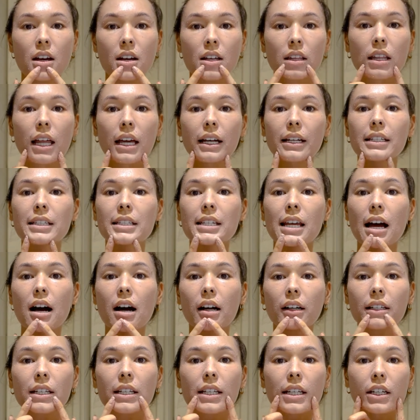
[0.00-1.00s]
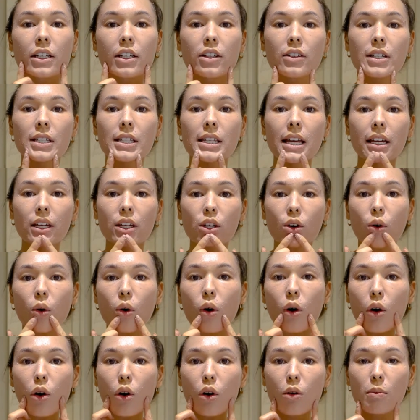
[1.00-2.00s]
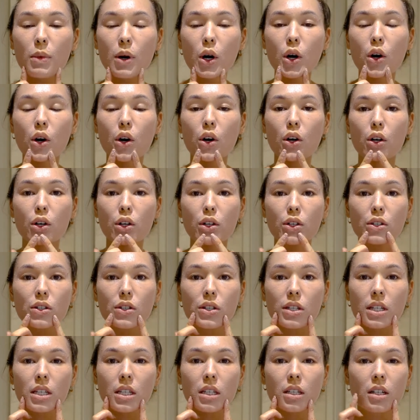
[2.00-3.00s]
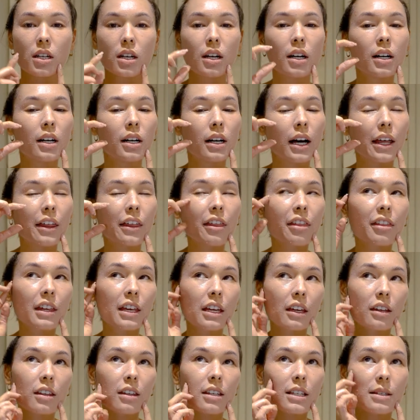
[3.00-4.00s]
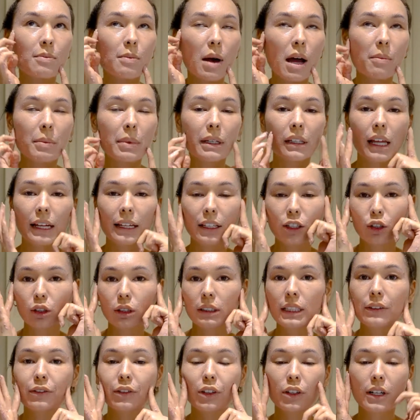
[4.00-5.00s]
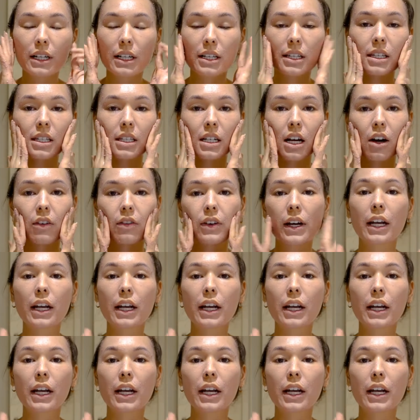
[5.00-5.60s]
Like down here is like your hormones, and I think this might be like your liver and stuff.